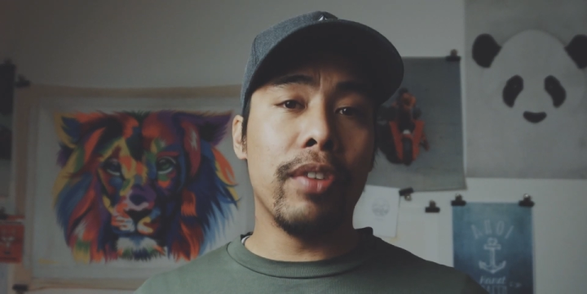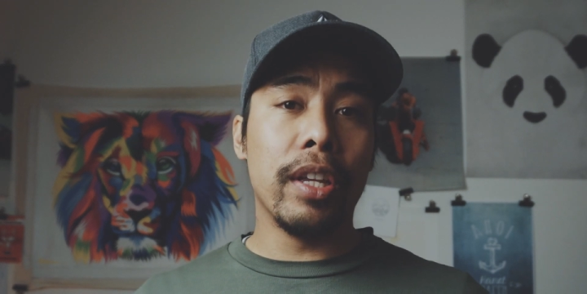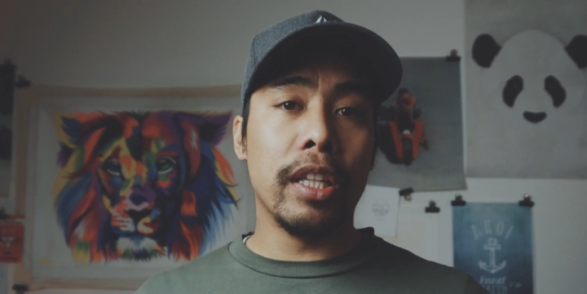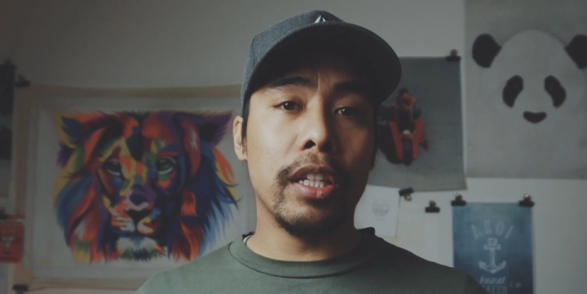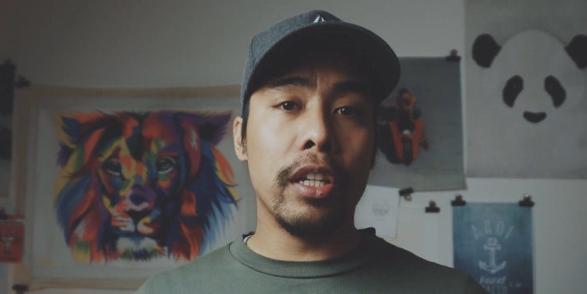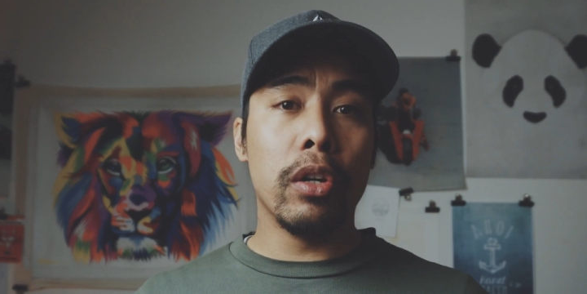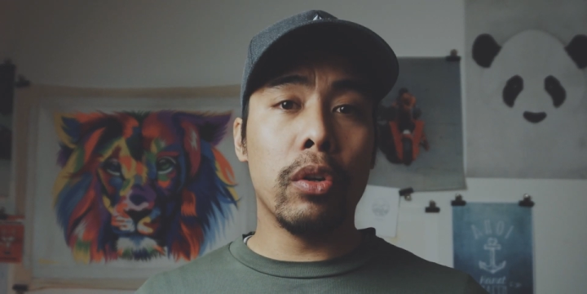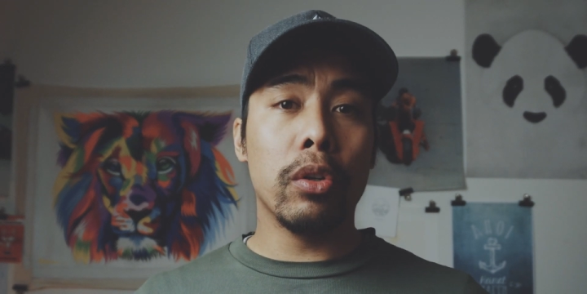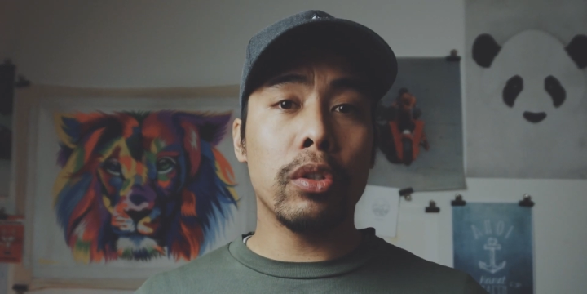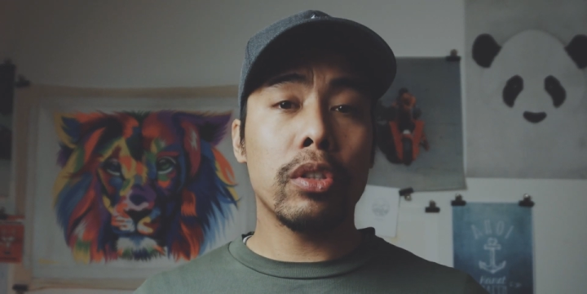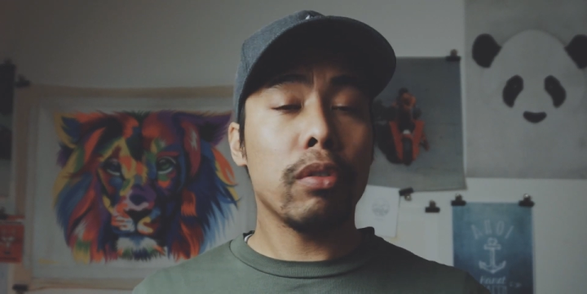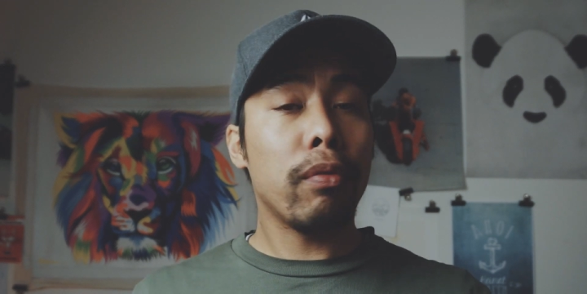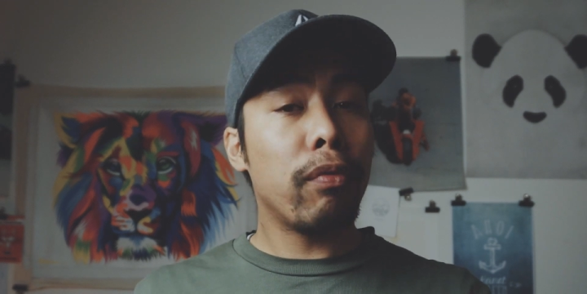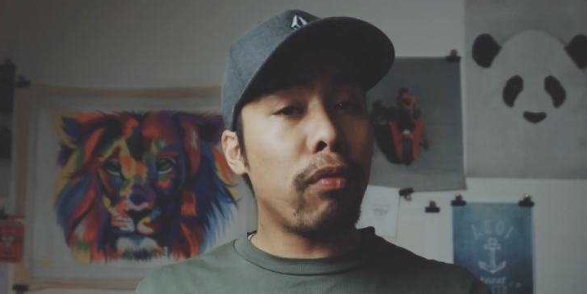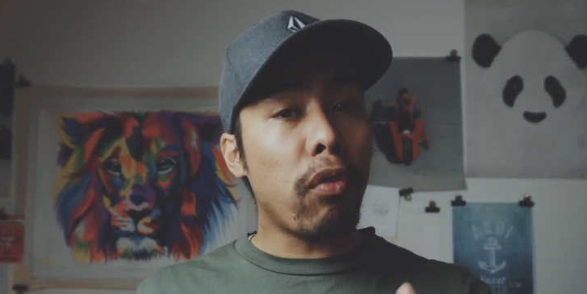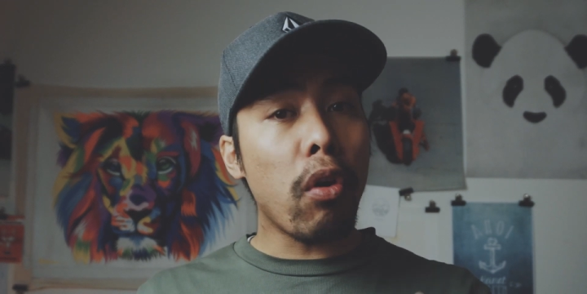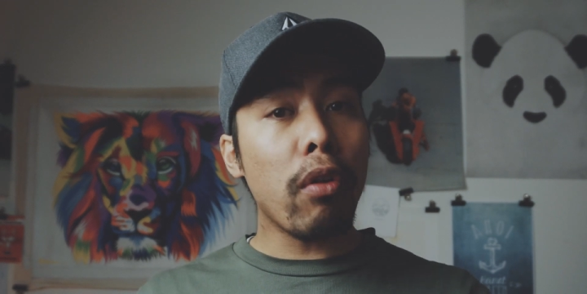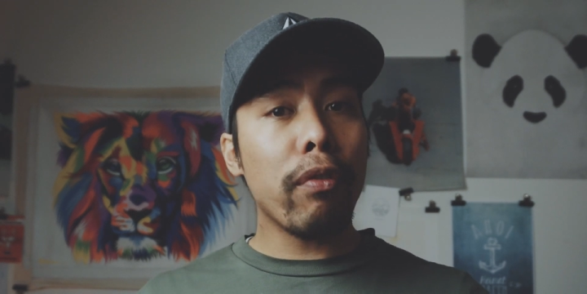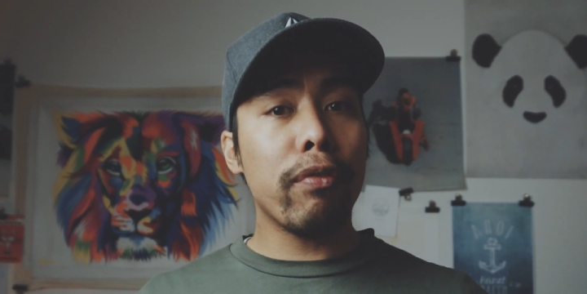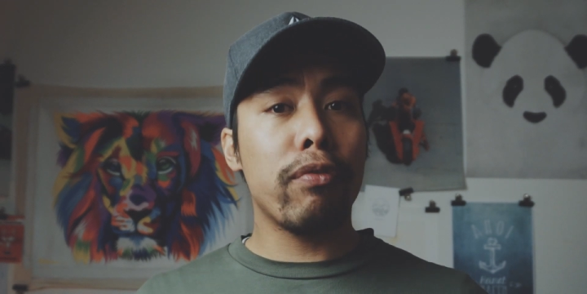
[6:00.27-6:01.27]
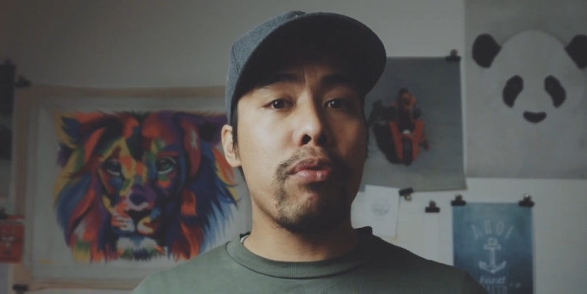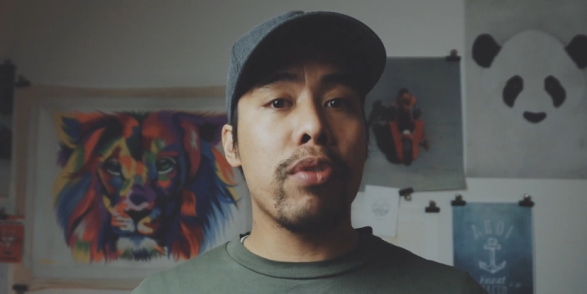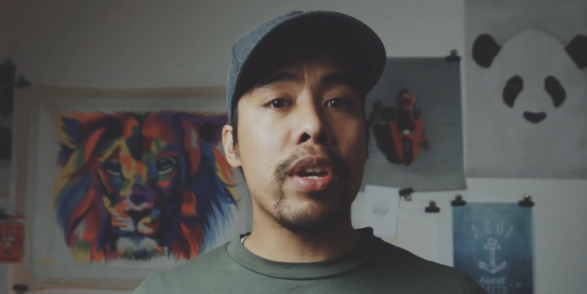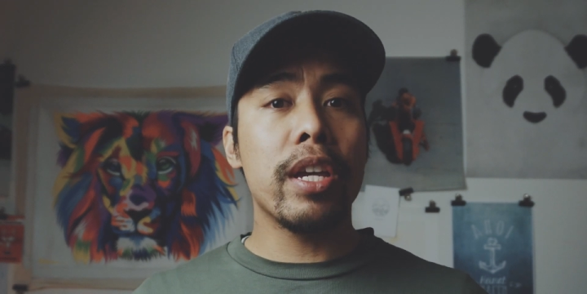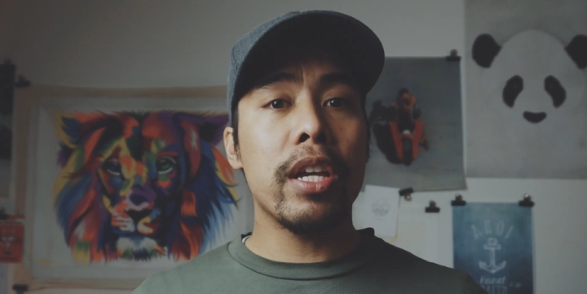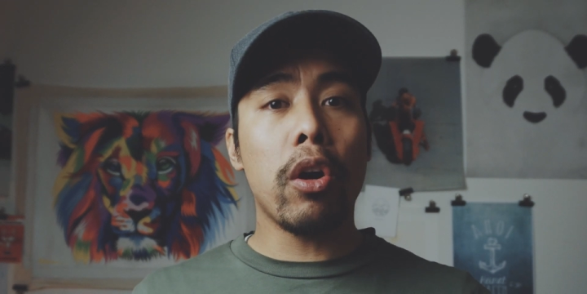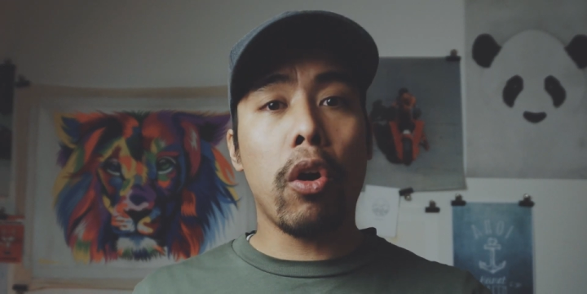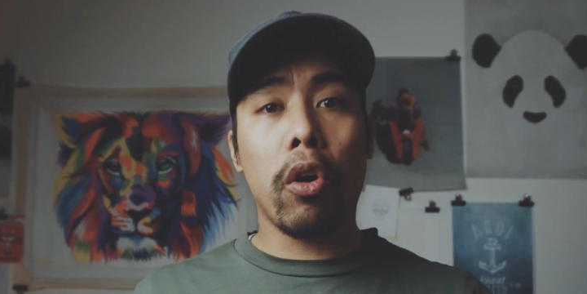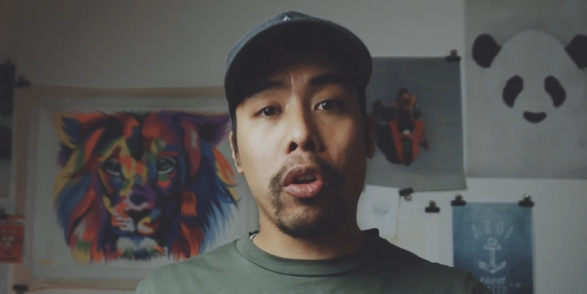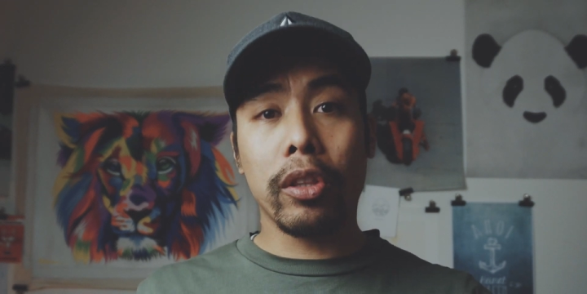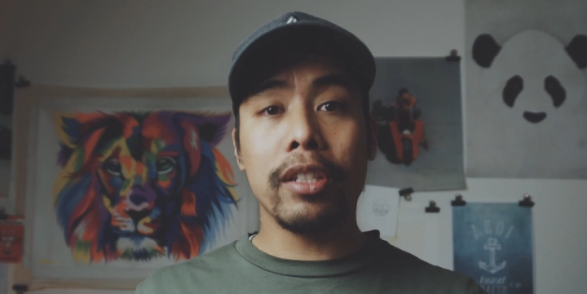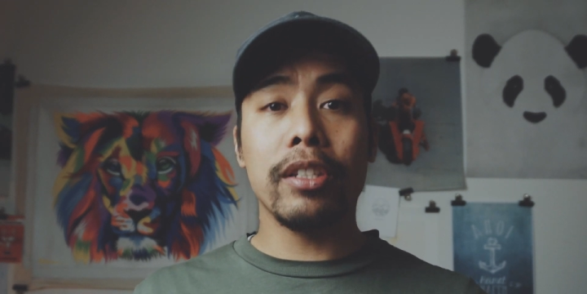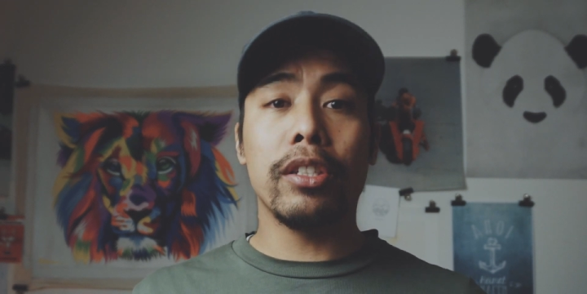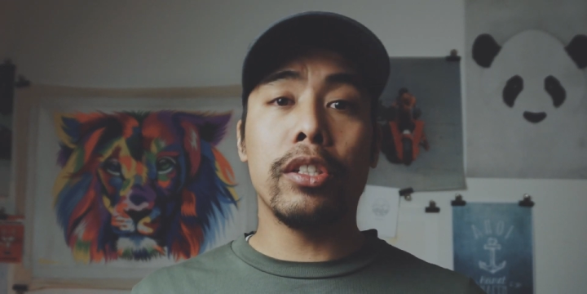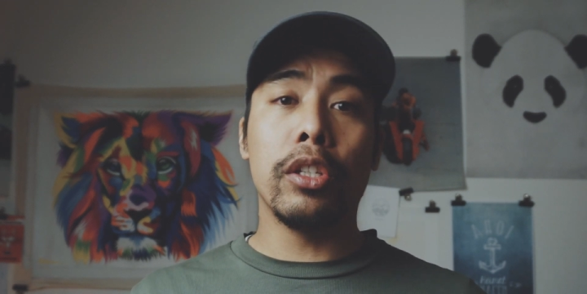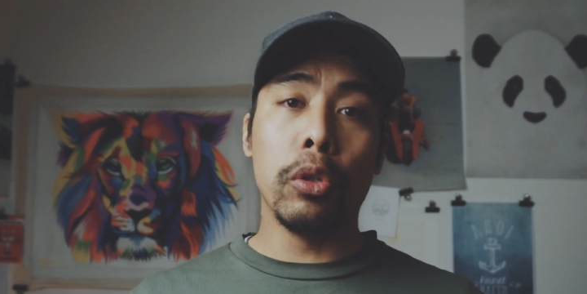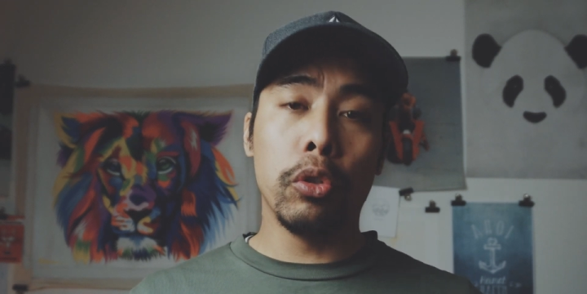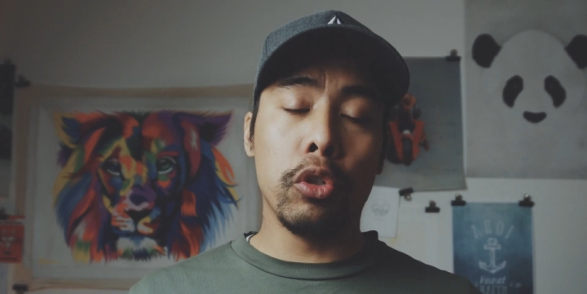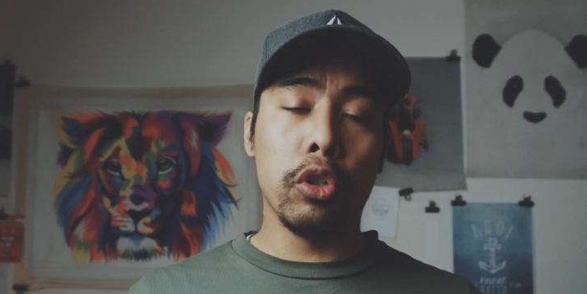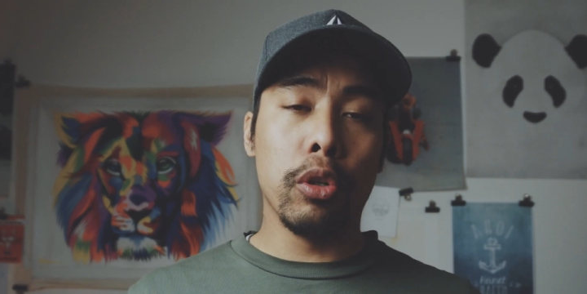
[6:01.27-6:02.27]
videos for free on
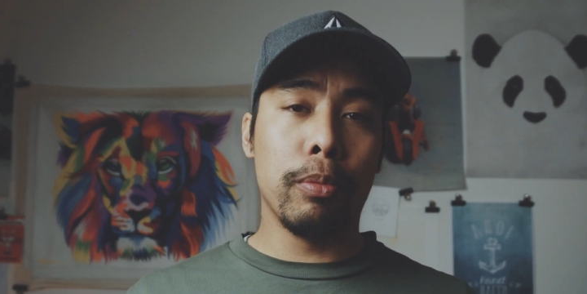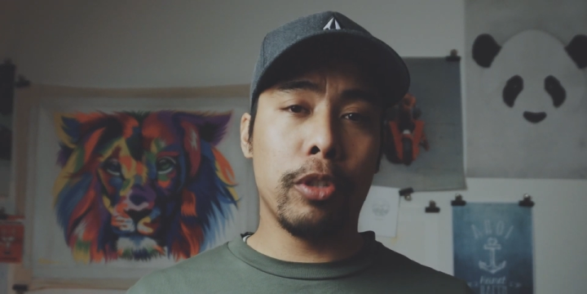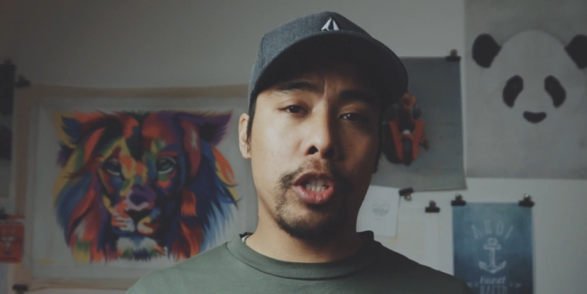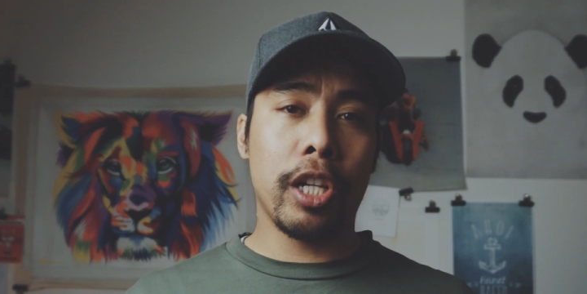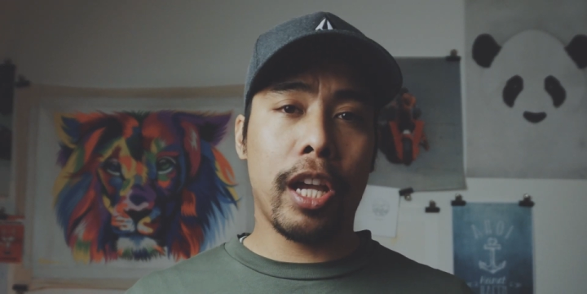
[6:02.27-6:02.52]
this YouTube